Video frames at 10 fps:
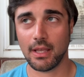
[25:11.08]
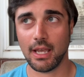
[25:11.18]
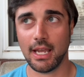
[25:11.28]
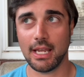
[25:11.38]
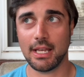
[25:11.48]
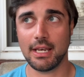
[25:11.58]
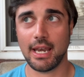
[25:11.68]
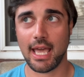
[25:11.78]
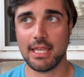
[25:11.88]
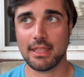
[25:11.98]
and
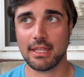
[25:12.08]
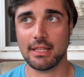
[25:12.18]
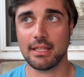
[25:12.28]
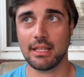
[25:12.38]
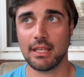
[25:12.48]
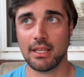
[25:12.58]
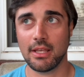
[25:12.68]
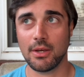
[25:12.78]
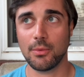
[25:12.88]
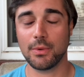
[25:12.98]
Nathan
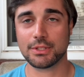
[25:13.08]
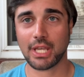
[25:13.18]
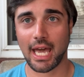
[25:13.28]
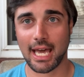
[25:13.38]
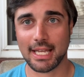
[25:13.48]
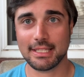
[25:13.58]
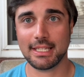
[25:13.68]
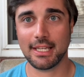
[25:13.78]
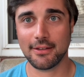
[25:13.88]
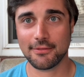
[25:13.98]
was kind
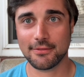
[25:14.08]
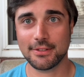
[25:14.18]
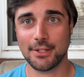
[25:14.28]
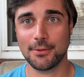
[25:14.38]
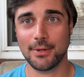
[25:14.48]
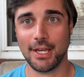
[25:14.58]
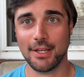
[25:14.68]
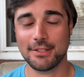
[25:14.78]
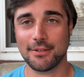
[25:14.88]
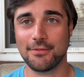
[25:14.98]
enough to
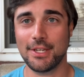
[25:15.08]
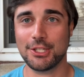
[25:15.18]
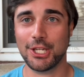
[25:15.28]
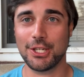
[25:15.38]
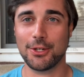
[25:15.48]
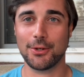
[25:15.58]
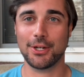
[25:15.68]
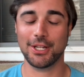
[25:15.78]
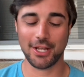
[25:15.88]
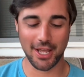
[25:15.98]
fish it during
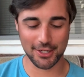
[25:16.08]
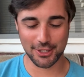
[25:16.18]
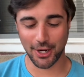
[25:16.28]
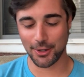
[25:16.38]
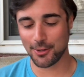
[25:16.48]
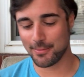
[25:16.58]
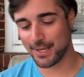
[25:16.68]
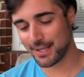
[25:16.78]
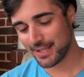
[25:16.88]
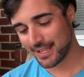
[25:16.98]
a tournament,